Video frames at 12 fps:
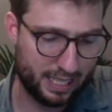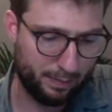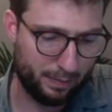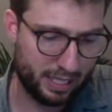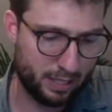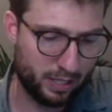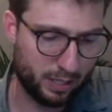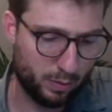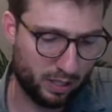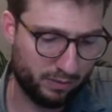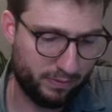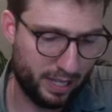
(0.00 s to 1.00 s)
It means you just
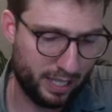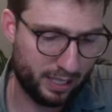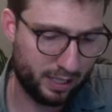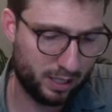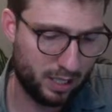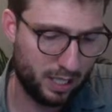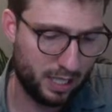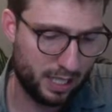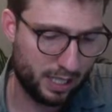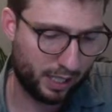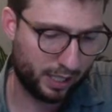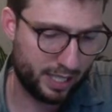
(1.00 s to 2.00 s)
want to file
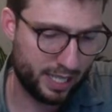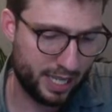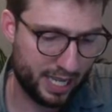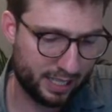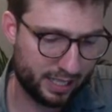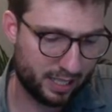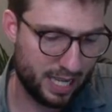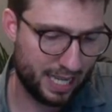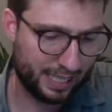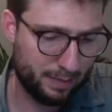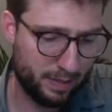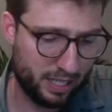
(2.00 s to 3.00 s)
the answer
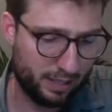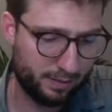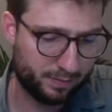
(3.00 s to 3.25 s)
document.